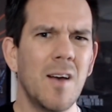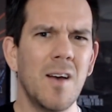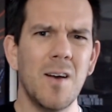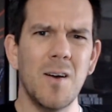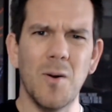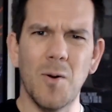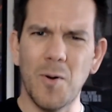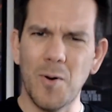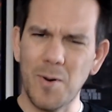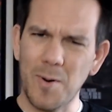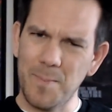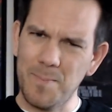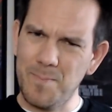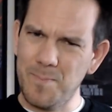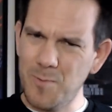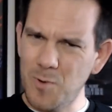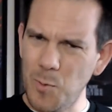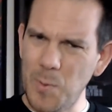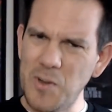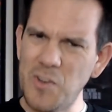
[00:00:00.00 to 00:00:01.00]
Or
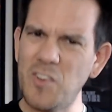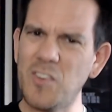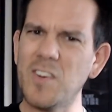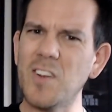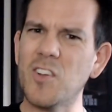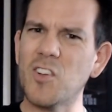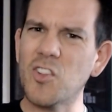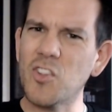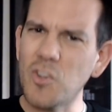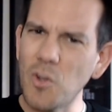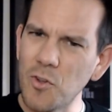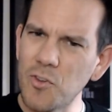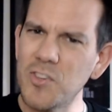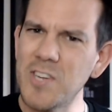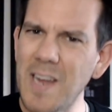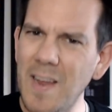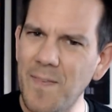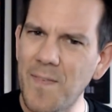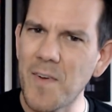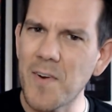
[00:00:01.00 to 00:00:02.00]
do we just
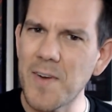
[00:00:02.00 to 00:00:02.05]
associate their